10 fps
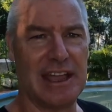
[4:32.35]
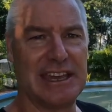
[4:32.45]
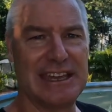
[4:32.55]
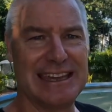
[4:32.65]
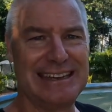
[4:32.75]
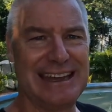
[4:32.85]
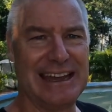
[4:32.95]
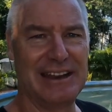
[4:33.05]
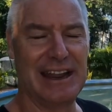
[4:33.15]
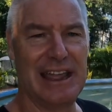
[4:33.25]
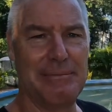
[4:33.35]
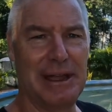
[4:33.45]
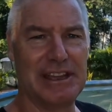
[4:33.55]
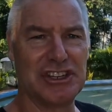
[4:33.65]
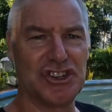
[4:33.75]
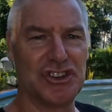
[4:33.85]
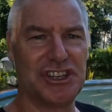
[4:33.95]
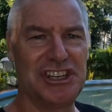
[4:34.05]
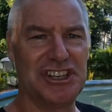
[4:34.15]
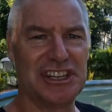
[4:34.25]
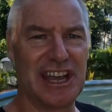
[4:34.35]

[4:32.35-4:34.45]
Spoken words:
kicking down and making strategic